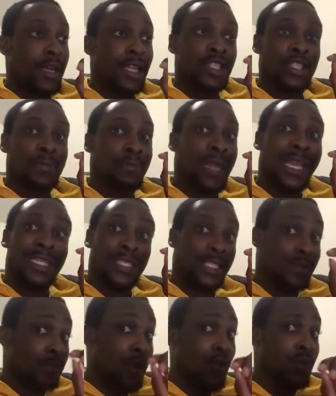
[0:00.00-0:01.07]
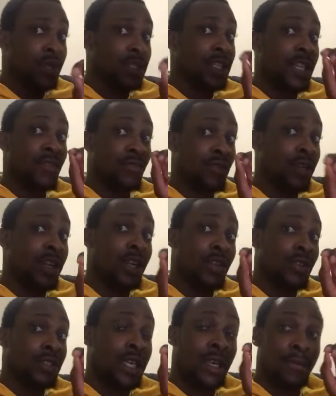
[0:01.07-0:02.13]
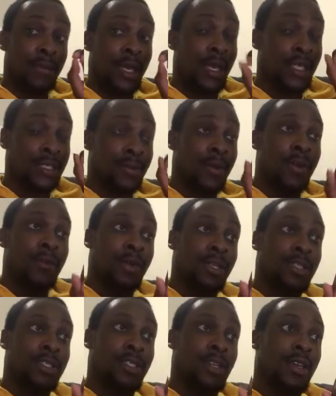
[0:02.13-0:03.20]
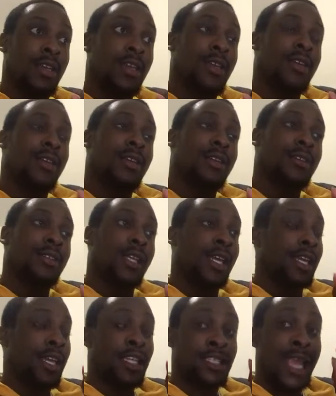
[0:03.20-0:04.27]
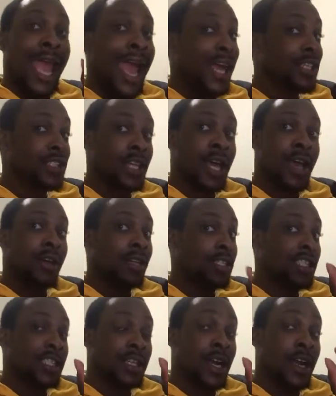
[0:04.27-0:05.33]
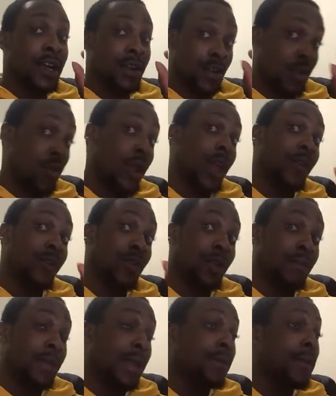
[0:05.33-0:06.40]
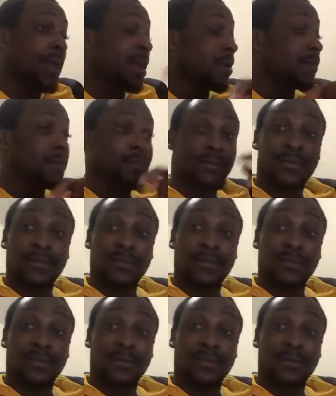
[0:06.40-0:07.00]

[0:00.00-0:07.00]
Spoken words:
He just picks his moments. He really knows how to pick his moments. And he's agile. He's quick for a big man.